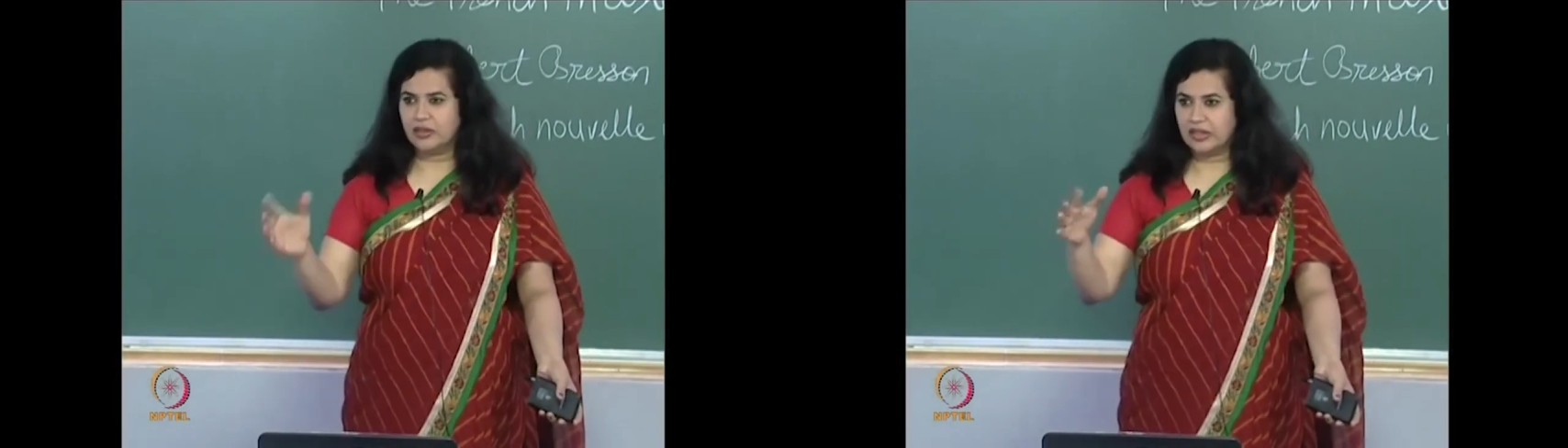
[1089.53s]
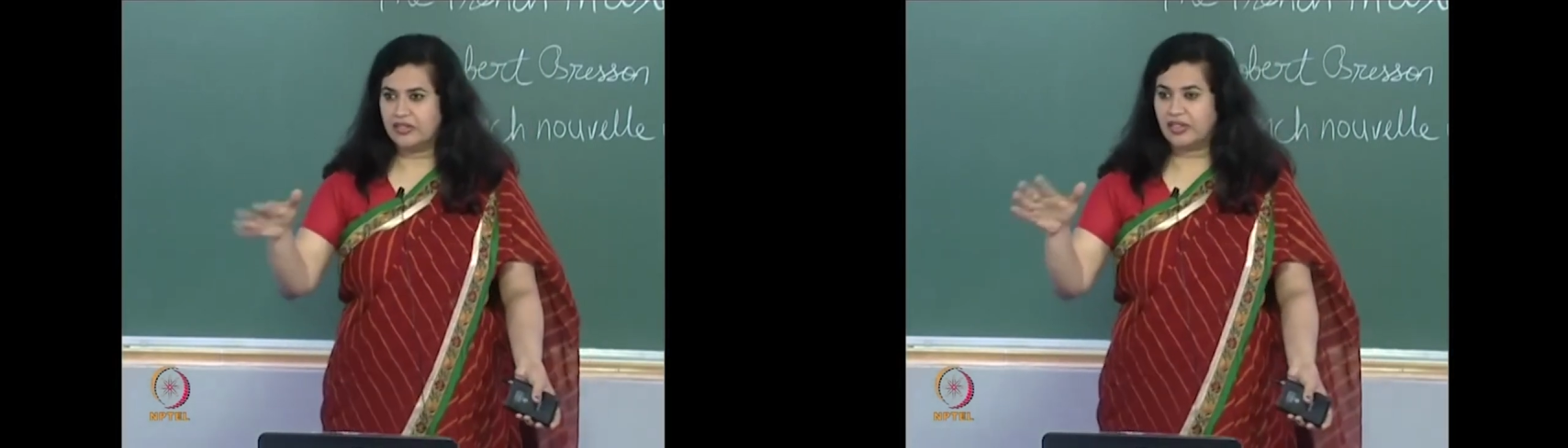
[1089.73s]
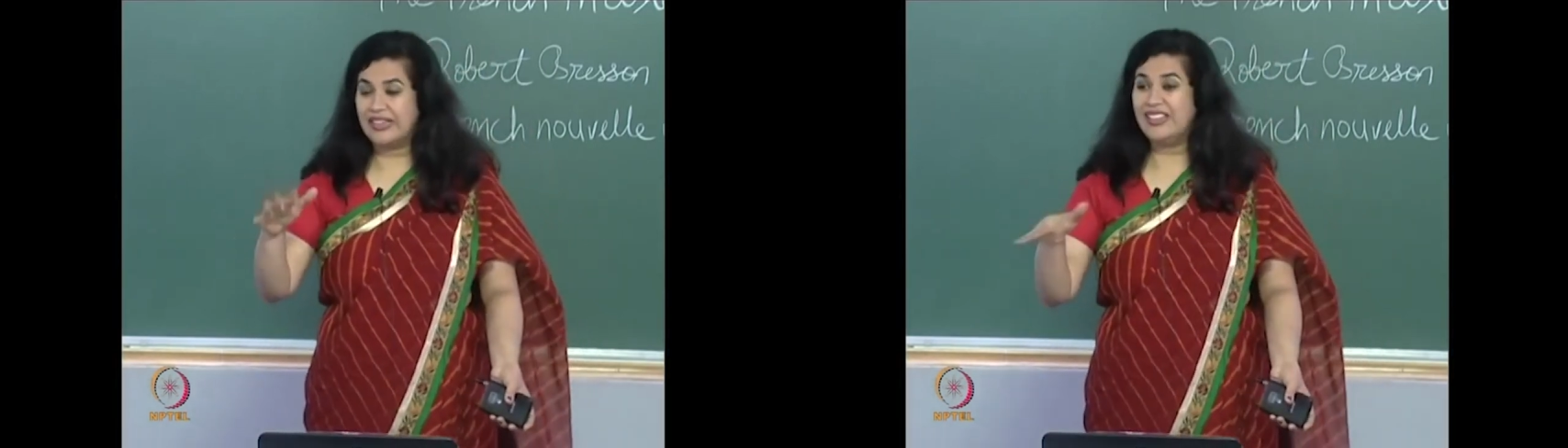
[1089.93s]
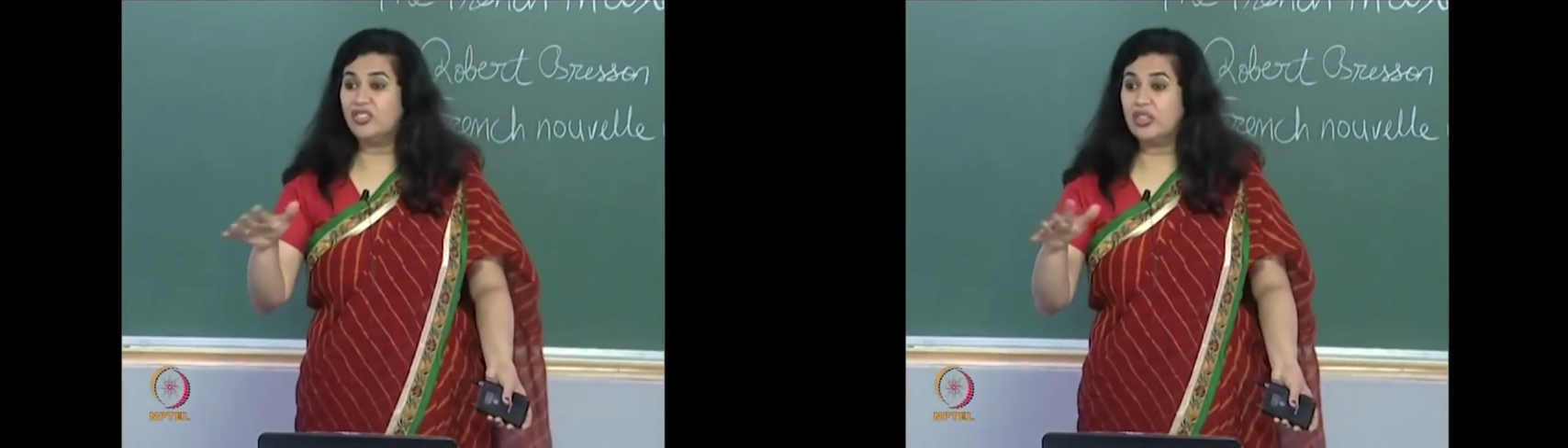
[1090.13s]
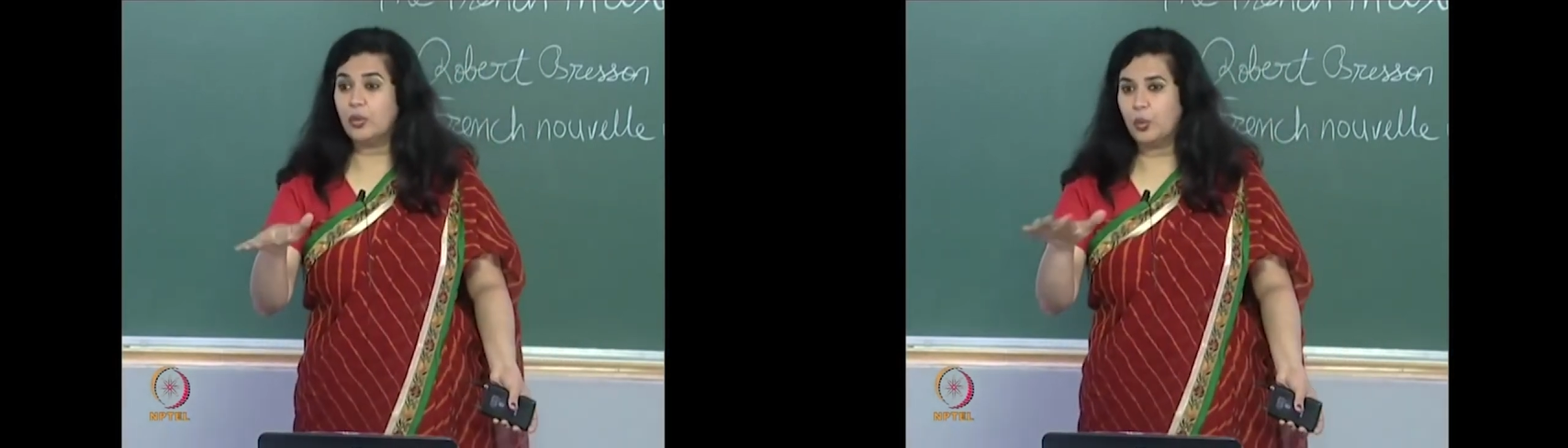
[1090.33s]
a
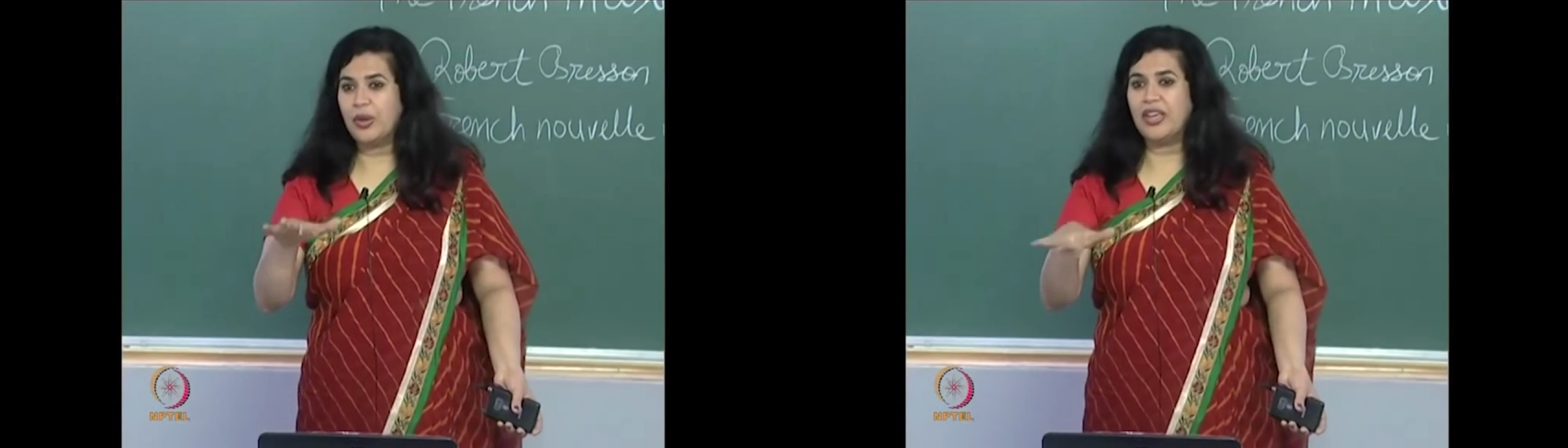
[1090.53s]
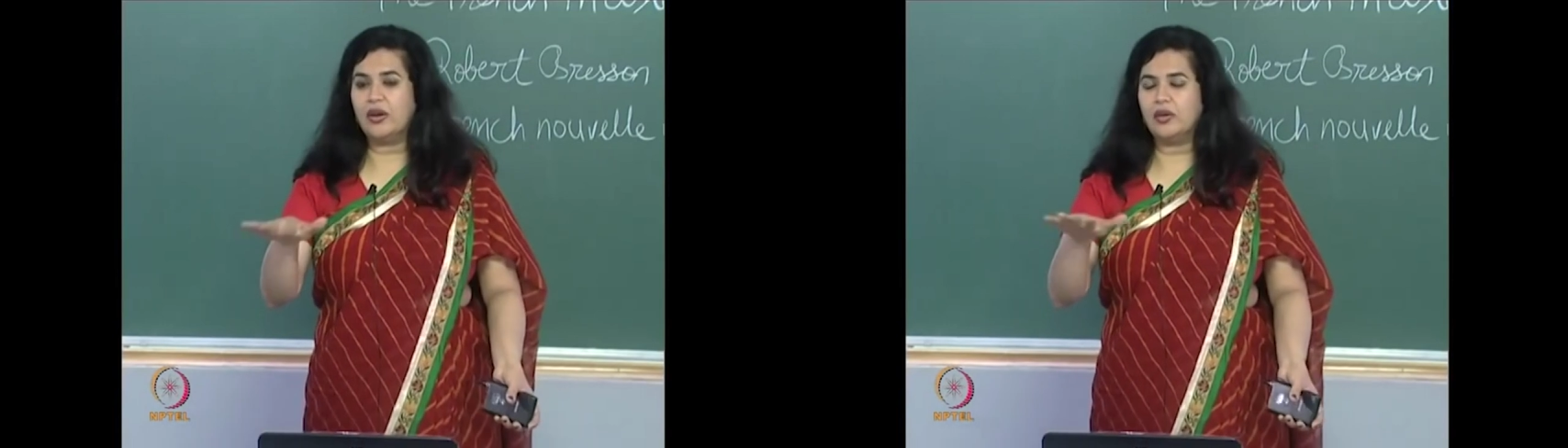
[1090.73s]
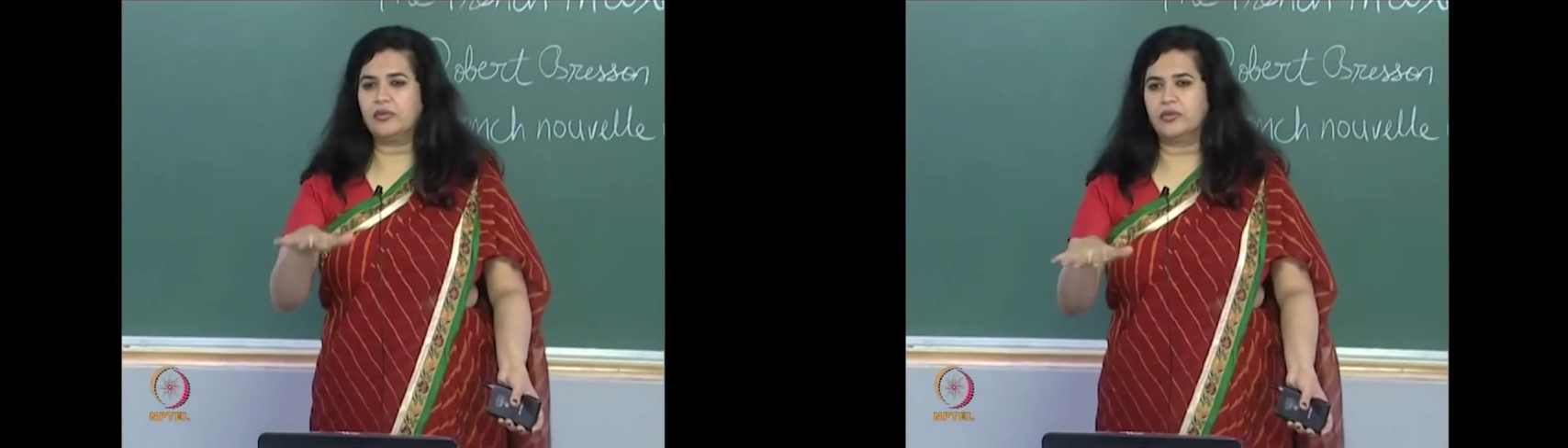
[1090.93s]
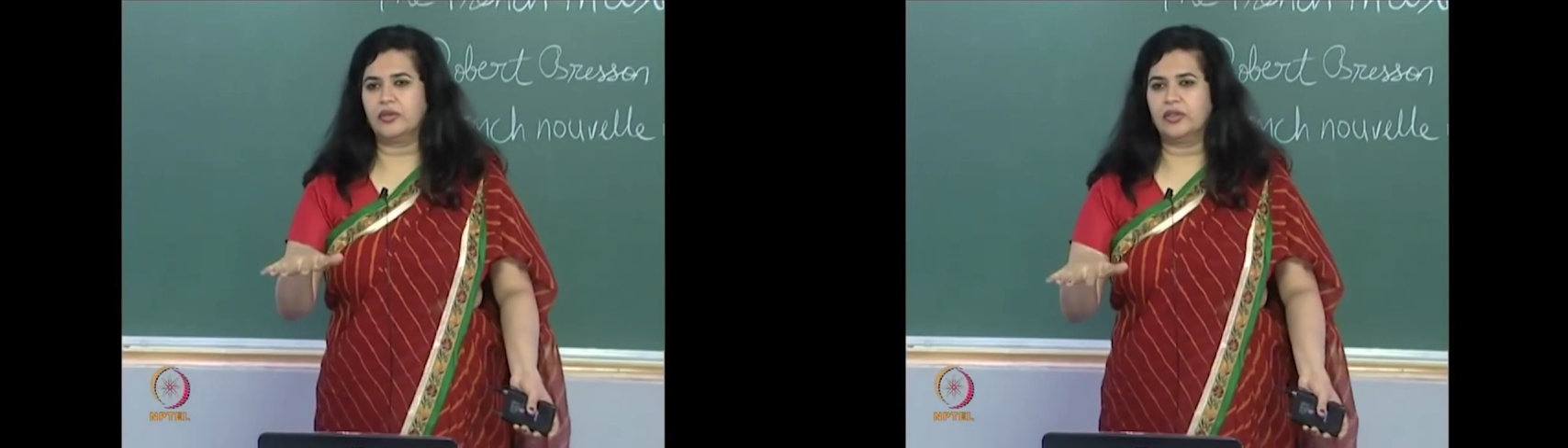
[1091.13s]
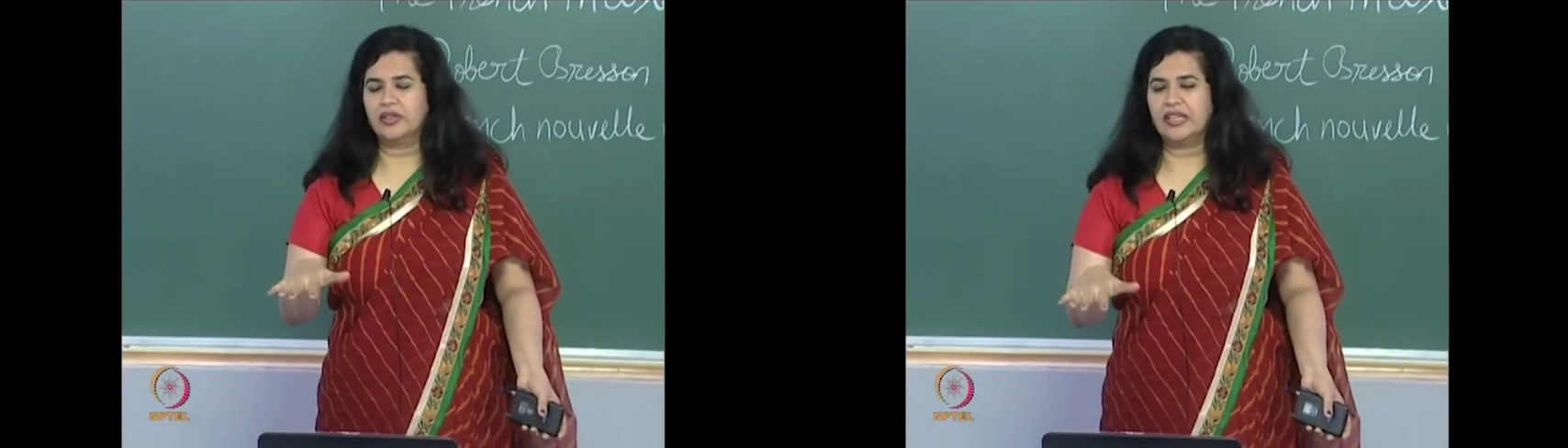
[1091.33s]
traditional way of
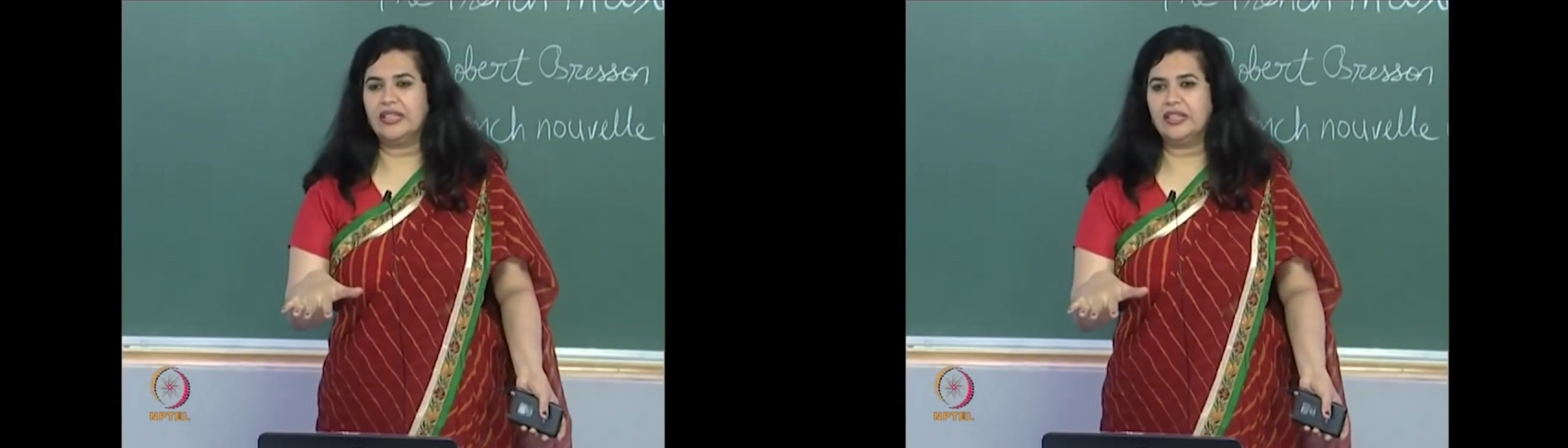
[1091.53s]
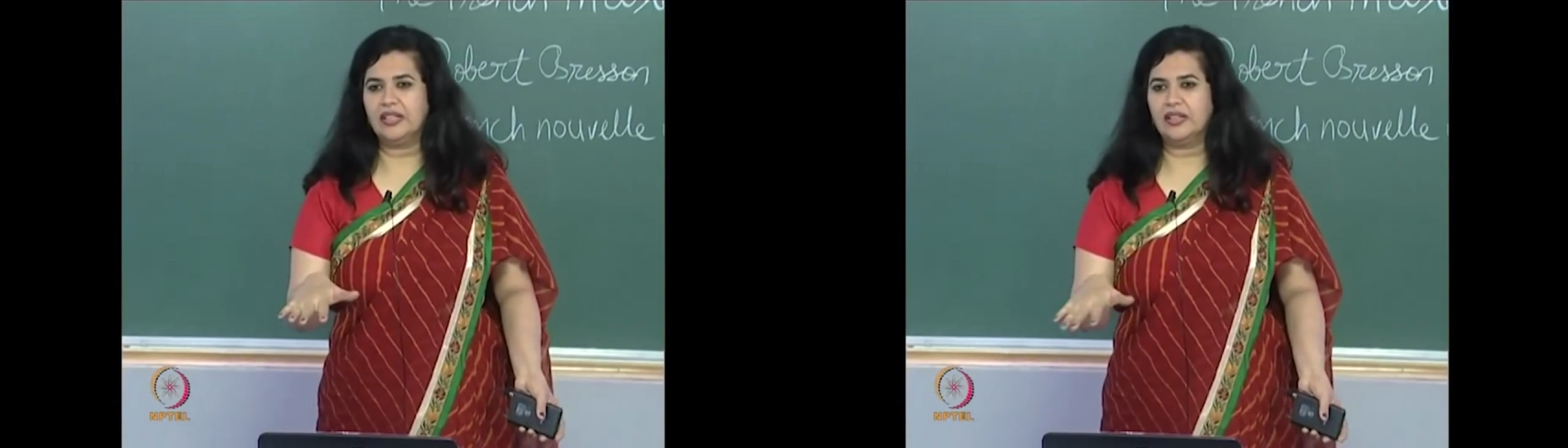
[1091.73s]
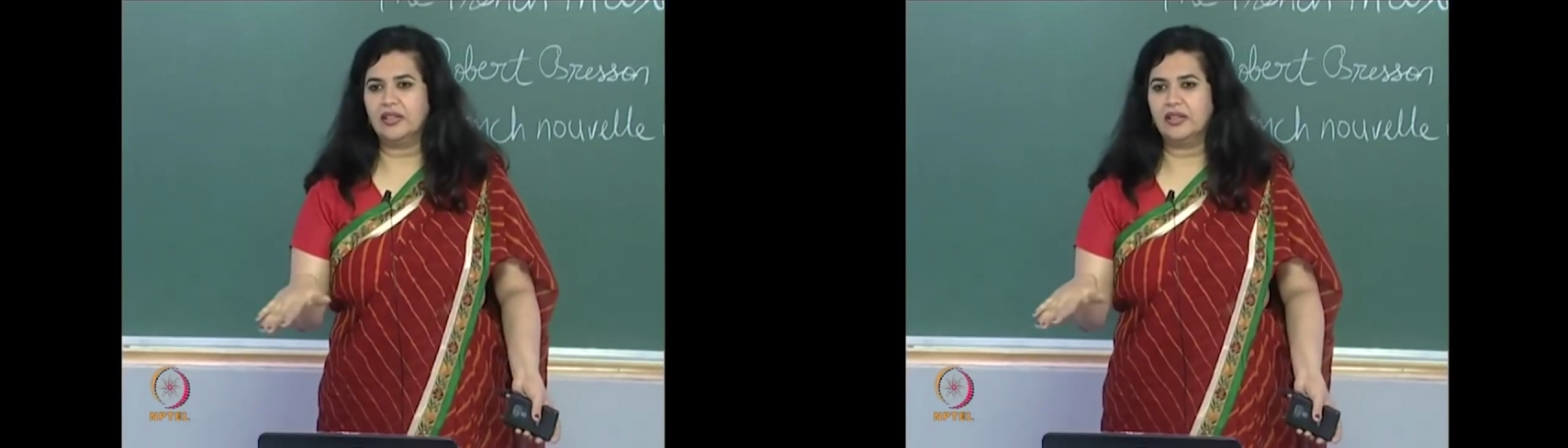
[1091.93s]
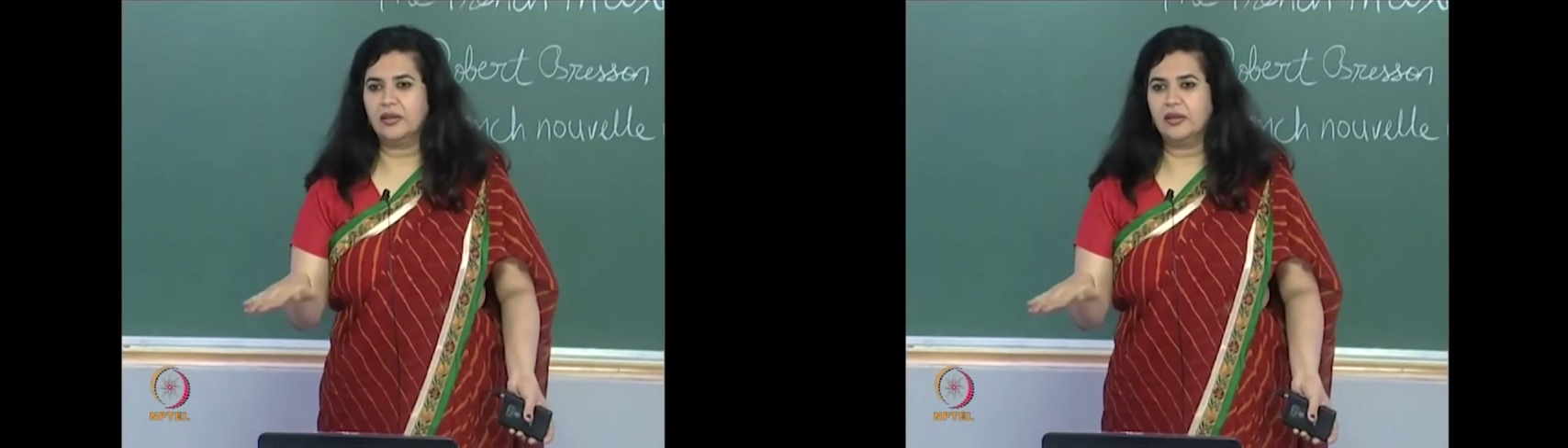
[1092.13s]
thinking